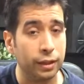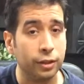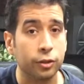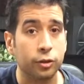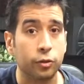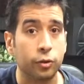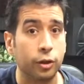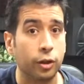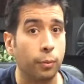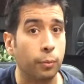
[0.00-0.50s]

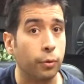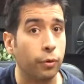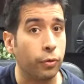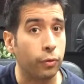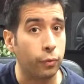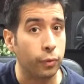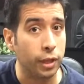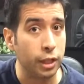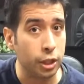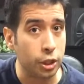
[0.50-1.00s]
string number
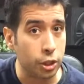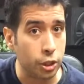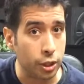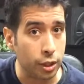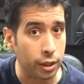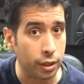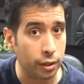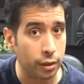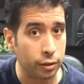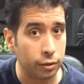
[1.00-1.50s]
3,
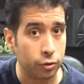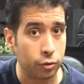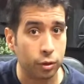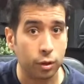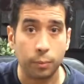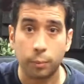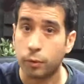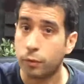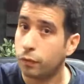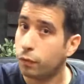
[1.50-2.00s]
G, string
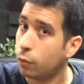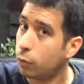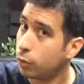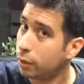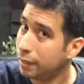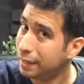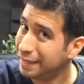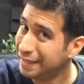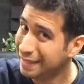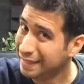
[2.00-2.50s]
number
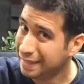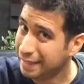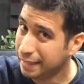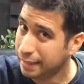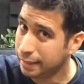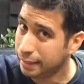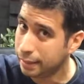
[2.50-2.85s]
4, D,